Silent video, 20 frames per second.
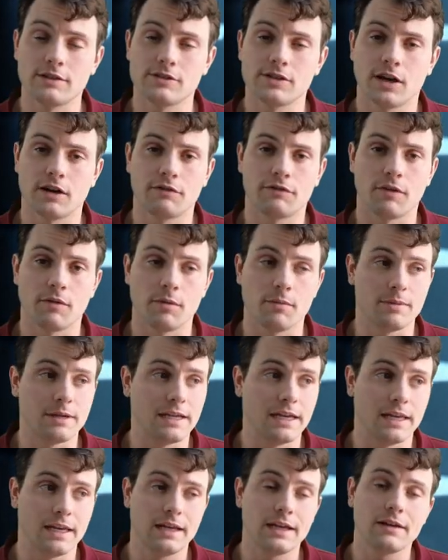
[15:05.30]
are from the
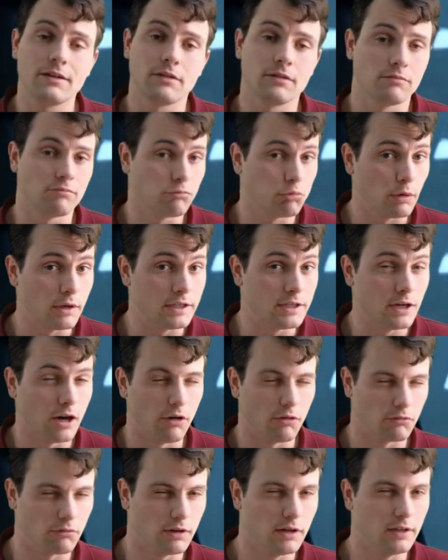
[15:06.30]
beginning, we
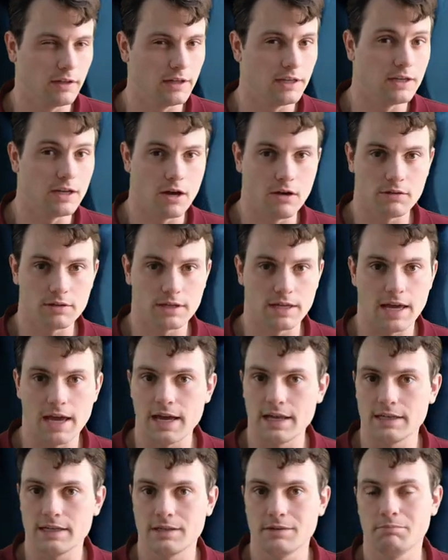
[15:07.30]
don't really know
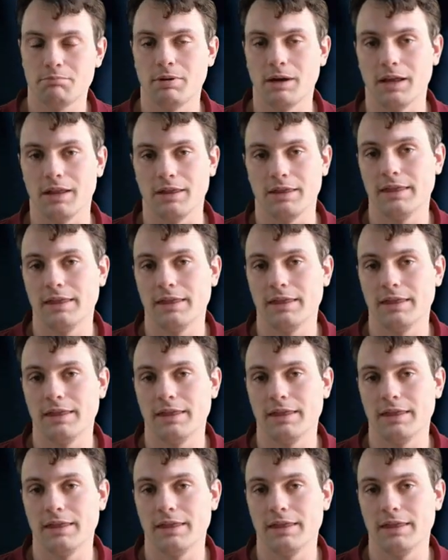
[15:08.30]
yet, but